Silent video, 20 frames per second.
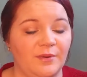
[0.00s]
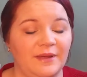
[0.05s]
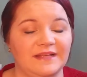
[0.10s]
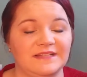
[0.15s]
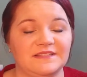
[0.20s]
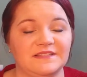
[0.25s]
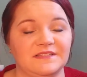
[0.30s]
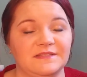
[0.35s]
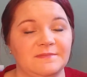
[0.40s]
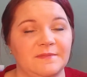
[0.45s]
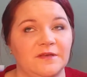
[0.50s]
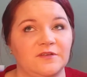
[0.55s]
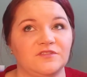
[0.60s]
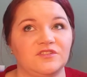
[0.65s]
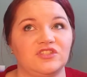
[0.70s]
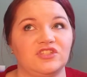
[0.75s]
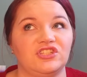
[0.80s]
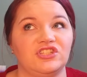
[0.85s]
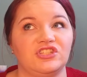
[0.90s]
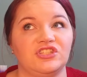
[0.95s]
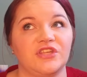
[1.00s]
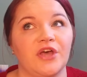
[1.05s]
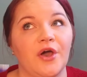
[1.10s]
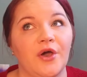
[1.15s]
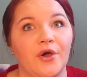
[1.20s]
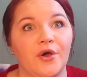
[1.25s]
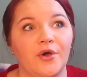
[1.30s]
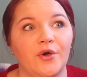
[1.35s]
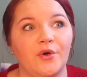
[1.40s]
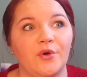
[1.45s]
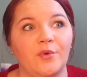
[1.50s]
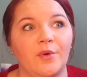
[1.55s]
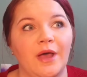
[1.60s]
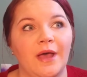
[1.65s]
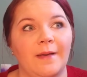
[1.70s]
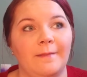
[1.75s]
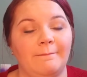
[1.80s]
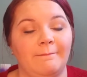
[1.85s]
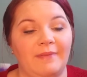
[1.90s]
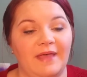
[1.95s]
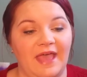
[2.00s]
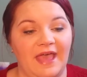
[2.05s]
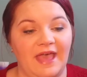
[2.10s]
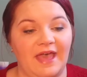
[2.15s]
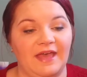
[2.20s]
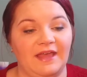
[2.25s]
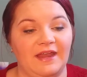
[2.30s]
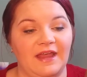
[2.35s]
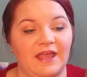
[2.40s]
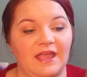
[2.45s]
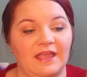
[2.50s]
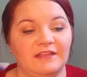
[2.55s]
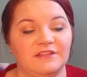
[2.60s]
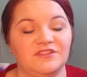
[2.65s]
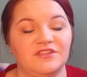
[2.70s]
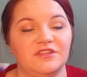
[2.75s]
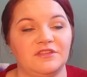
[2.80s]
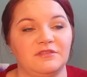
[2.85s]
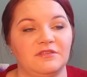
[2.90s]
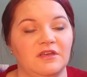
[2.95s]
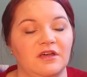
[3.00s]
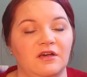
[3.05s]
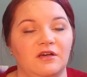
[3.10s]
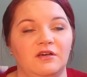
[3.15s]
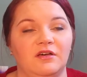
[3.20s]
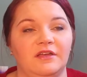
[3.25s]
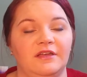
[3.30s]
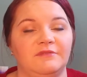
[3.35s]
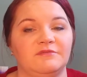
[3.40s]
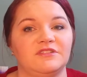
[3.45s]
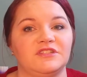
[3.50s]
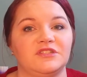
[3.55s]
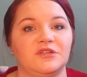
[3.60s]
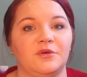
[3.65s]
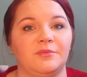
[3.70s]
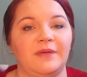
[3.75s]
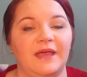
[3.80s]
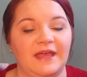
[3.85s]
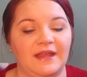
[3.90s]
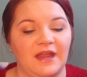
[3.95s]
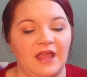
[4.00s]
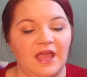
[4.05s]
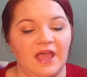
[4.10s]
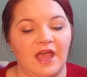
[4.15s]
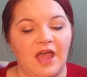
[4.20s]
It smelled so bad. It was so bad.